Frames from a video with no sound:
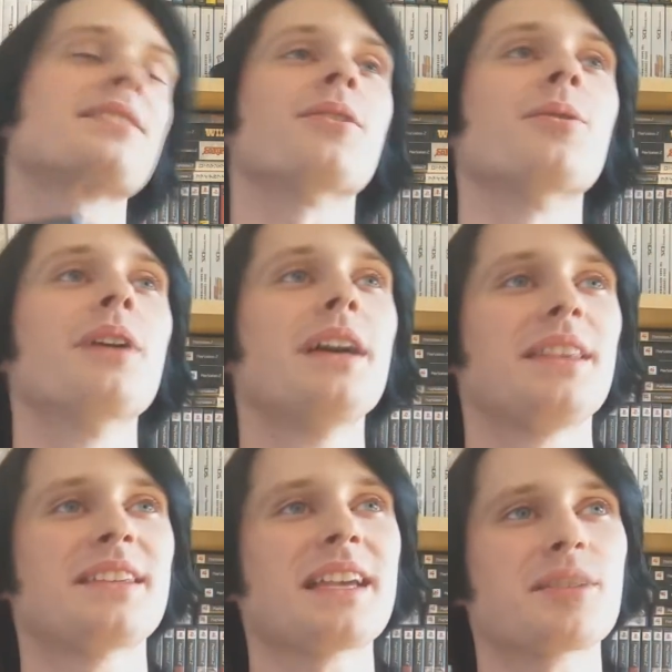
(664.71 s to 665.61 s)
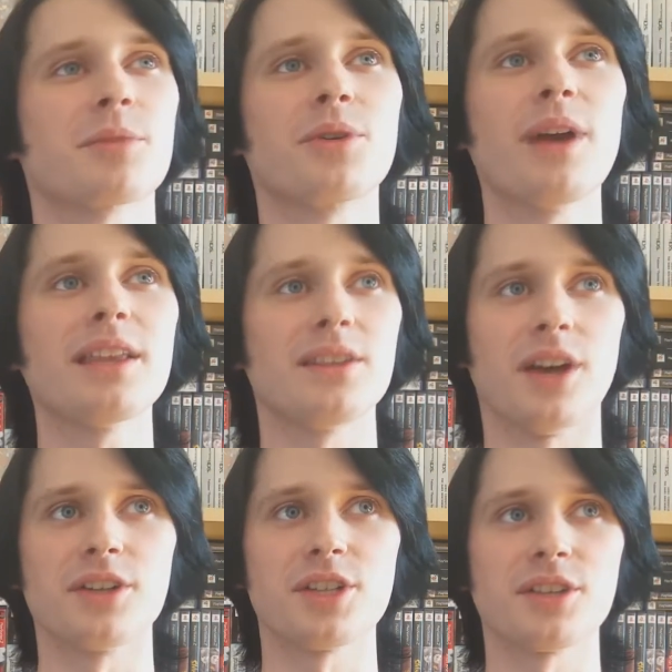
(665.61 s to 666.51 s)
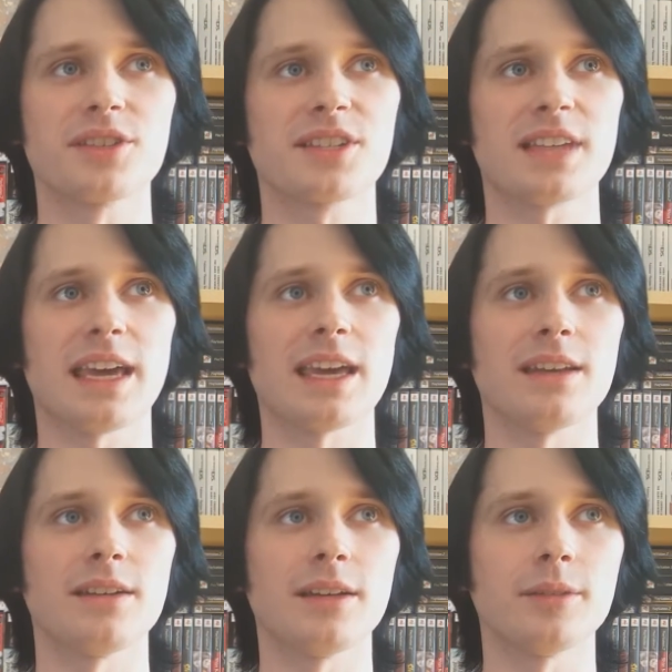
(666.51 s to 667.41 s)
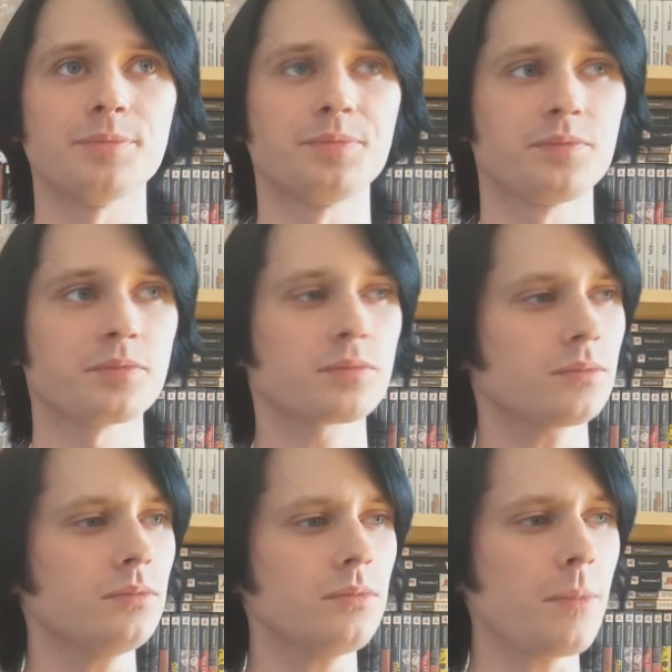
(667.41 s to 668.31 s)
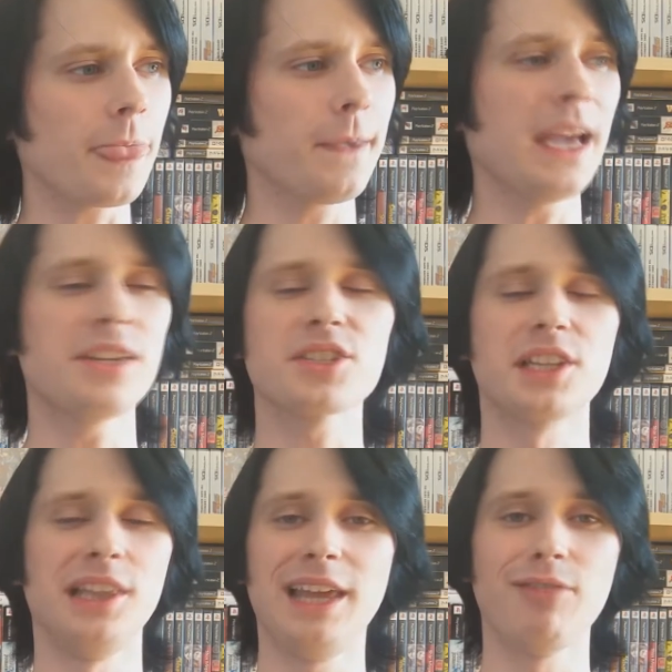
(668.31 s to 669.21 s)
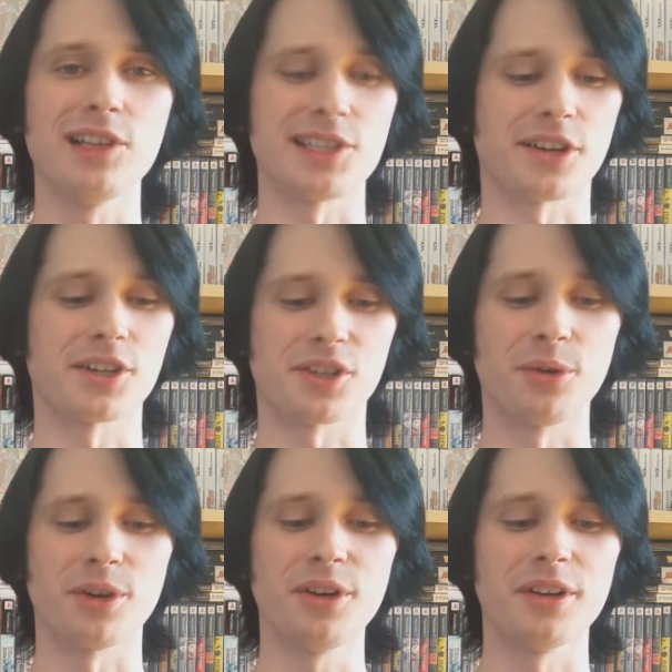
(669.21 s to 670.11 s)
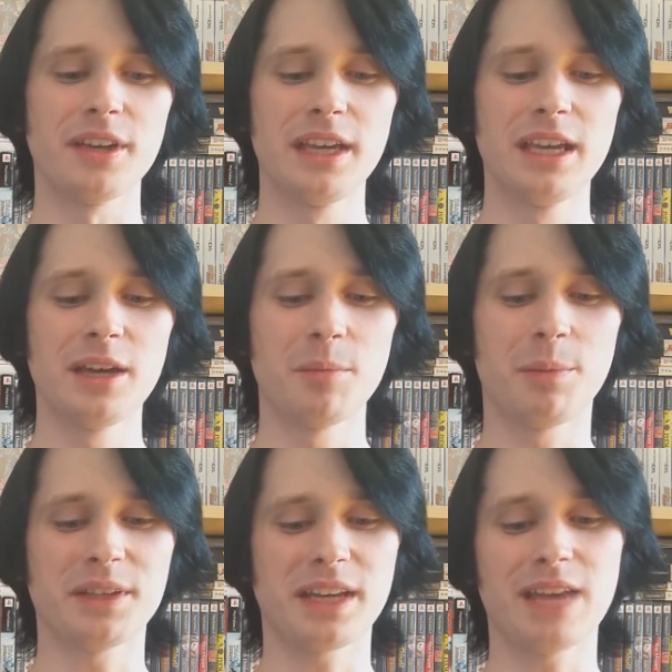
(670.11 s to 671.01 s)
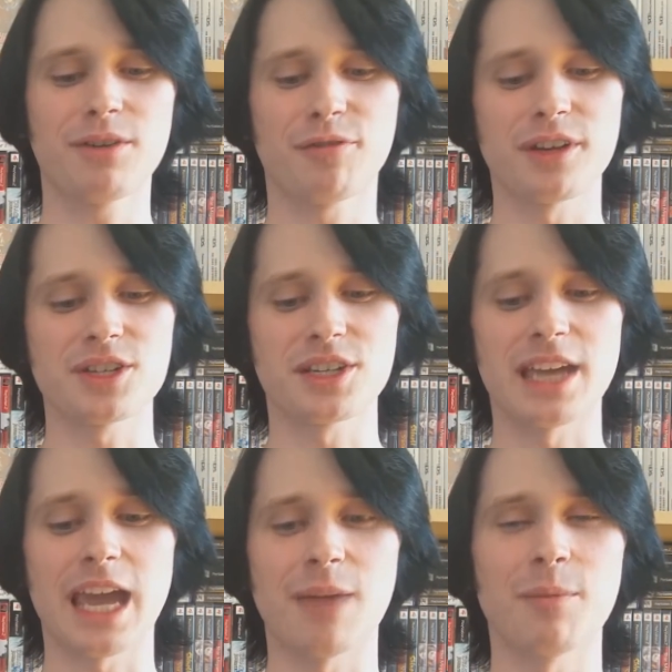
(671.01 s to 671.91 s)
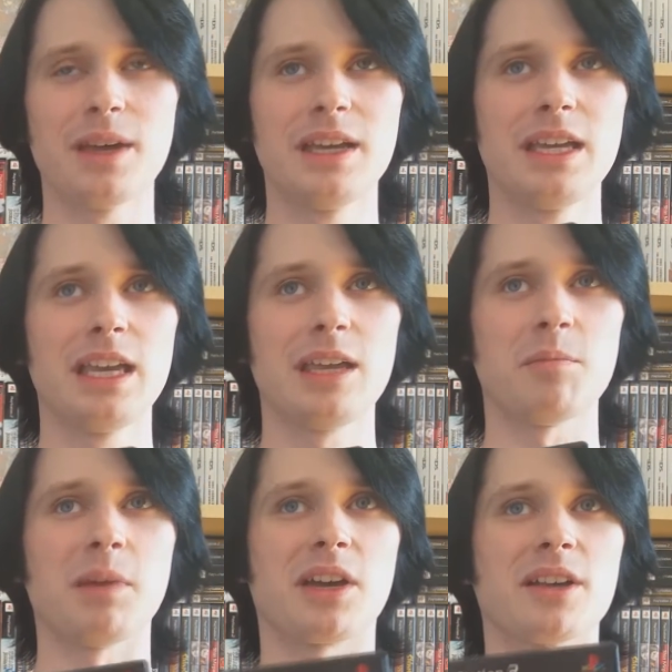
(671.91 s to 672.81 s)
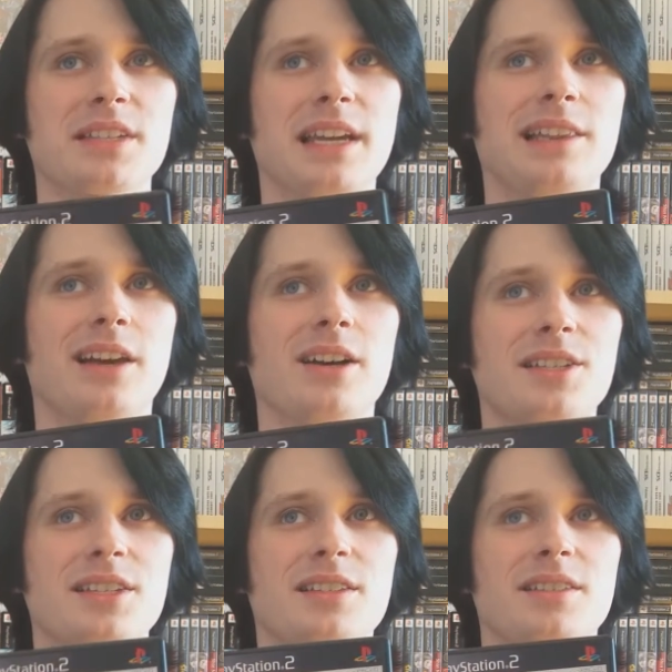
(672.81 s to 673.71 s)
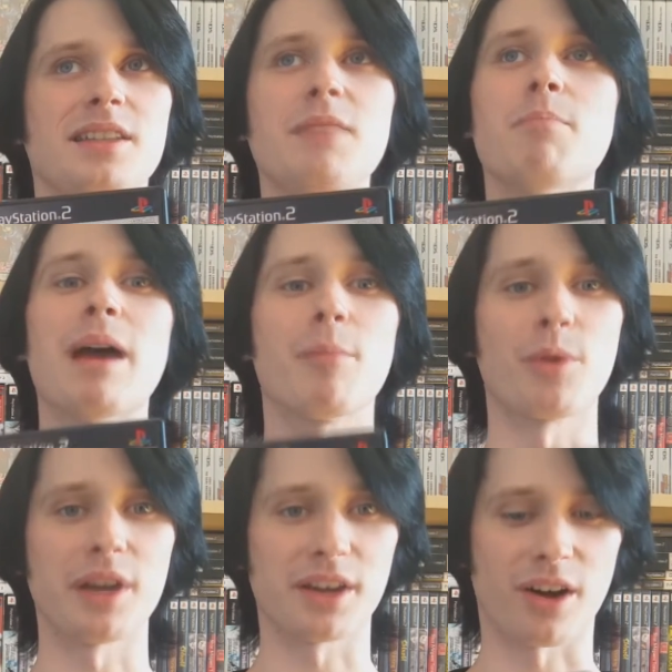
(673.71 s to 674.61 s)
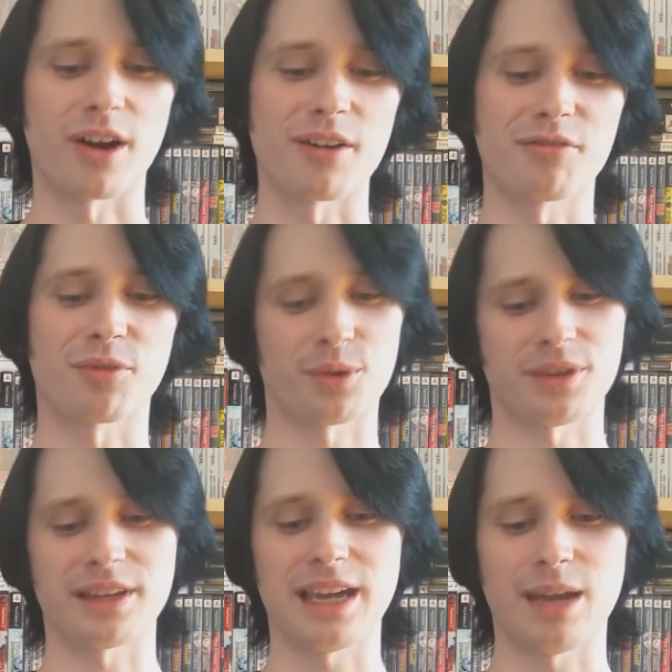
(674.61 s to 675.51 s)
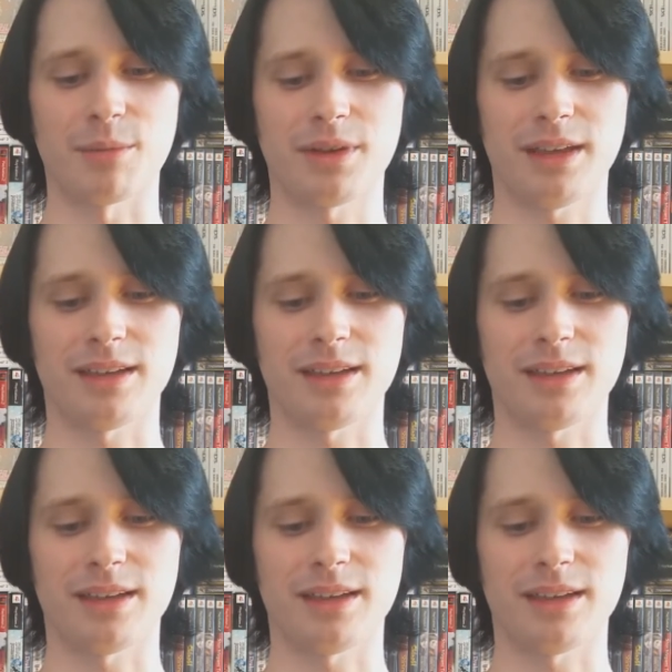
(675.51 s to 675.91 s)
So this has some great dungeons, and just the levels are so good. But I never finished the game because I lost the memory card for the game.